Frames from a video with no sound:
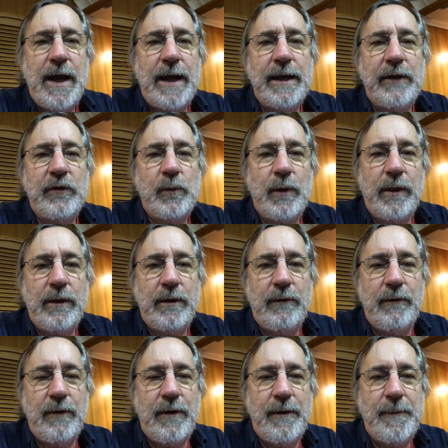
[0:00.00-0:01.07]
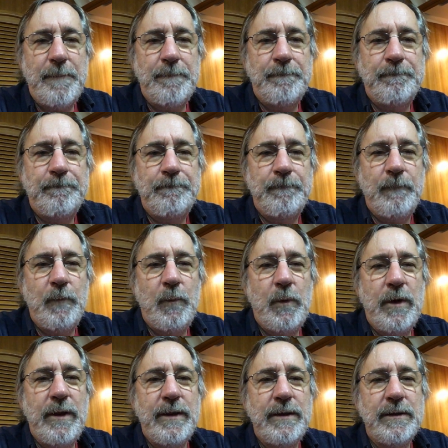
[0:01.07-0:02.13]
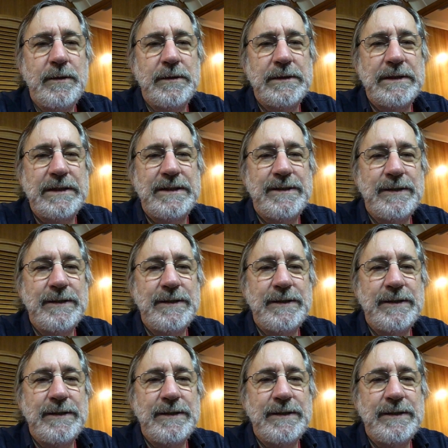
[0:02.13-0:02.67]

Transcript: And it's one of the